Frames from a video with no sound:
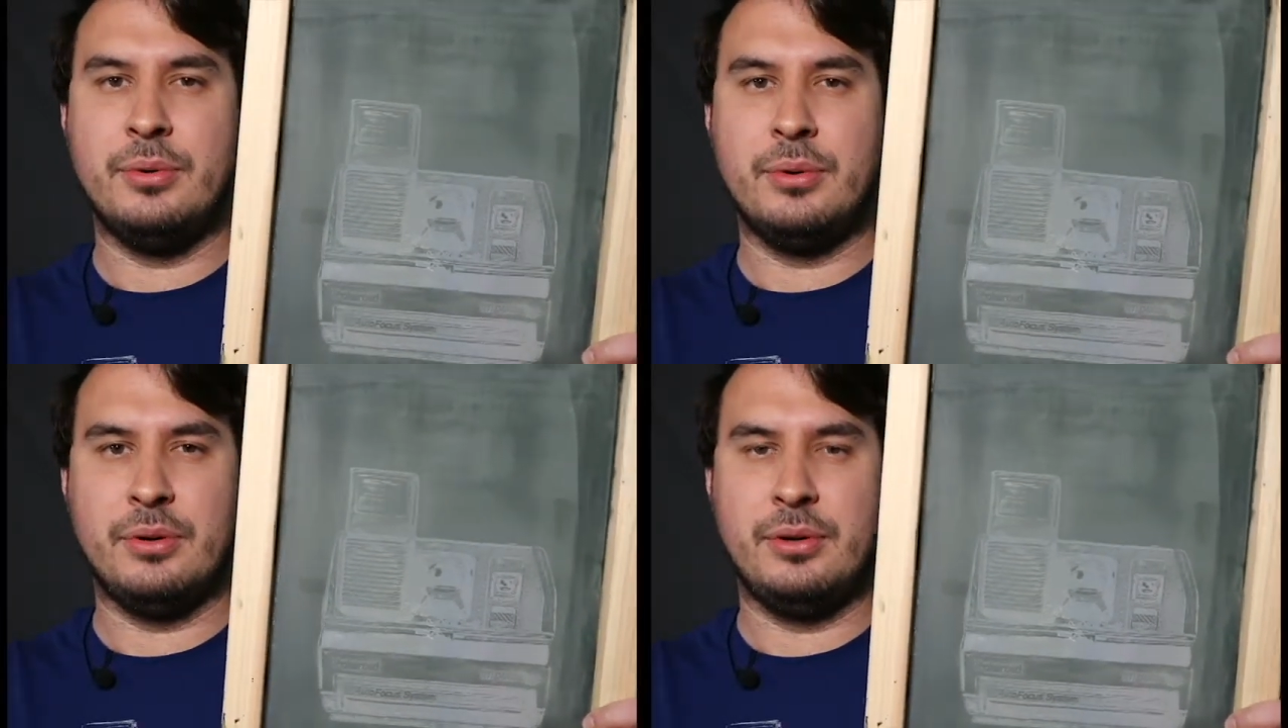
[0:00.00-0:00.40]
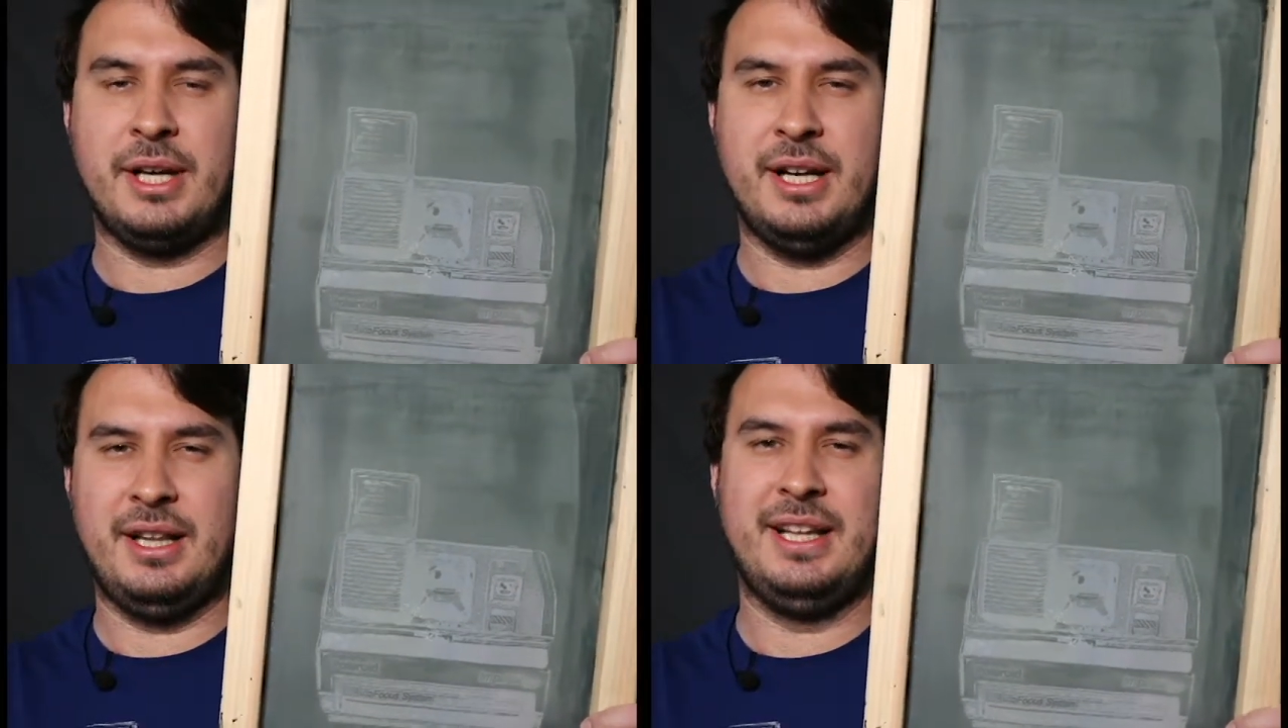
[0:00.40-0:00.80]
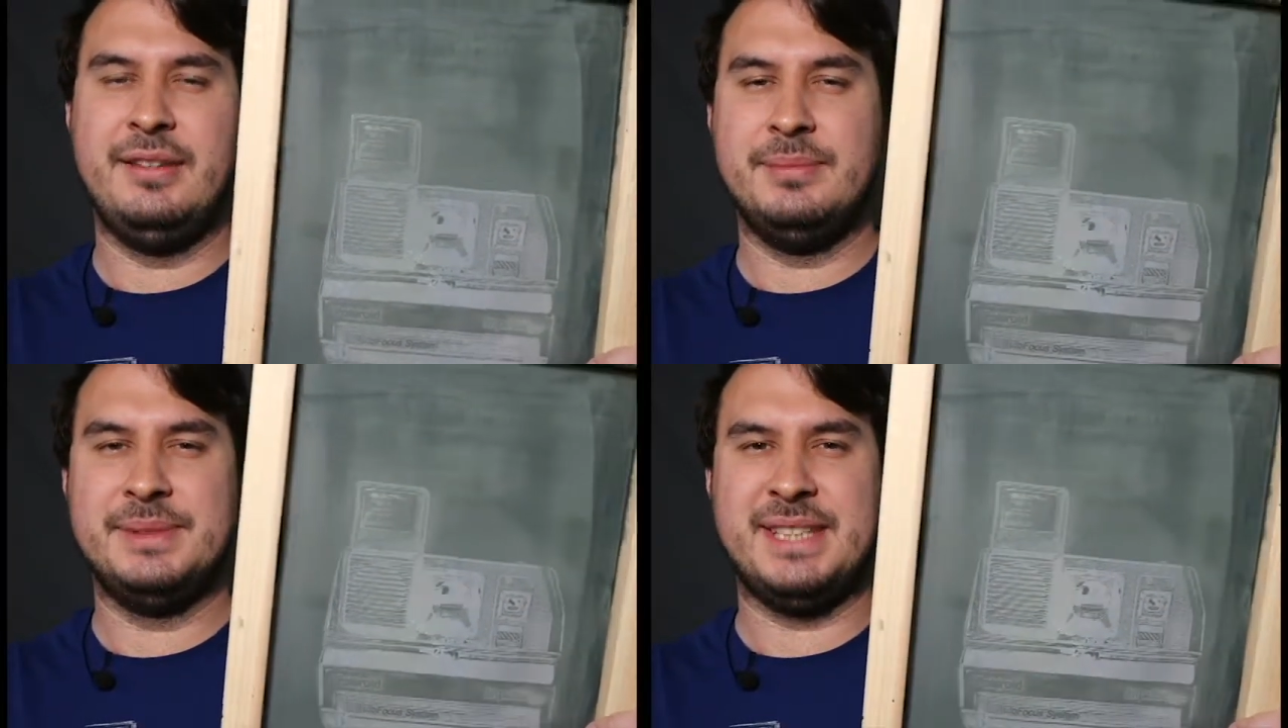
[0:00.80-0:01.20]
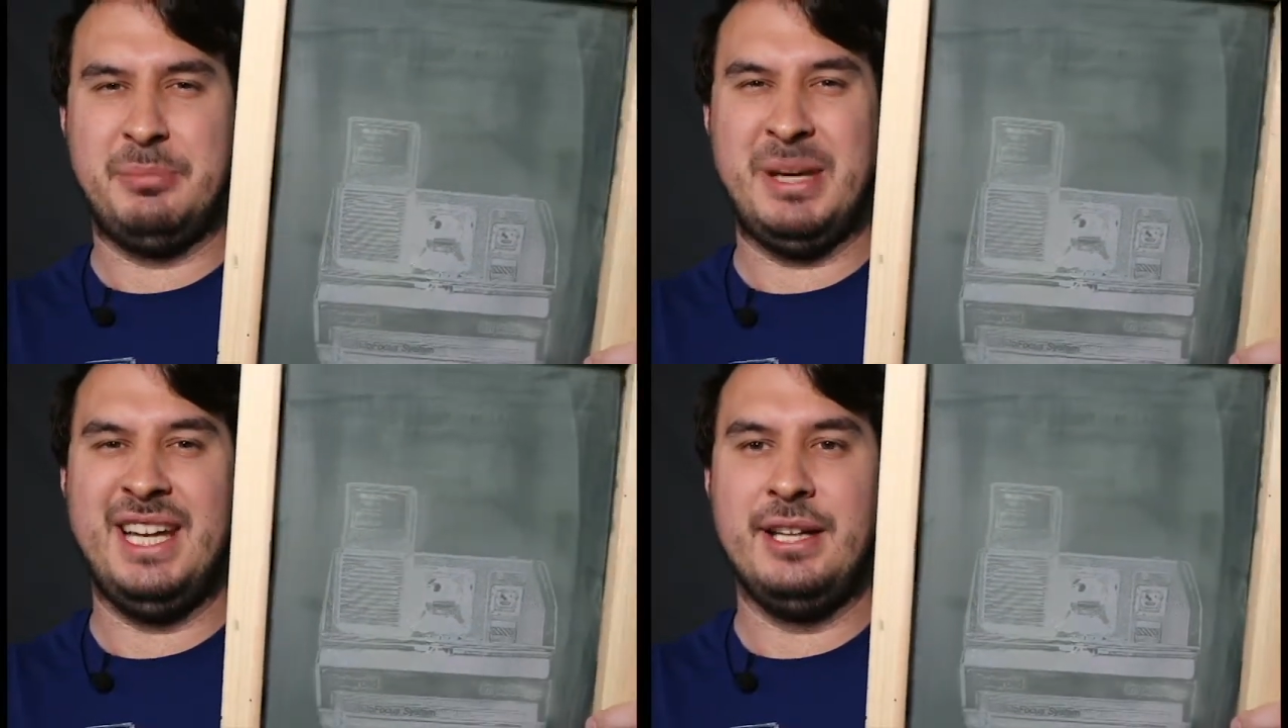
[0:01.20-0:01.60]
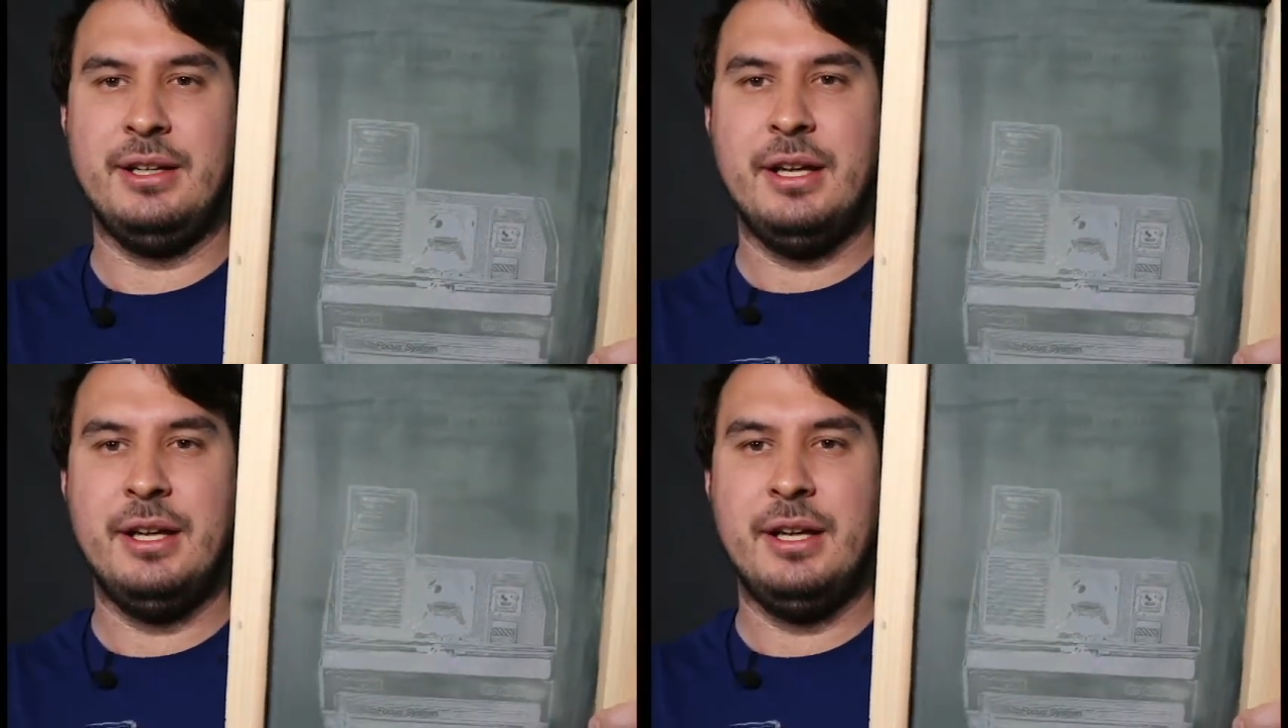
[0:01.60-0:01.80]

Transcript: or kind of like, it's like paint,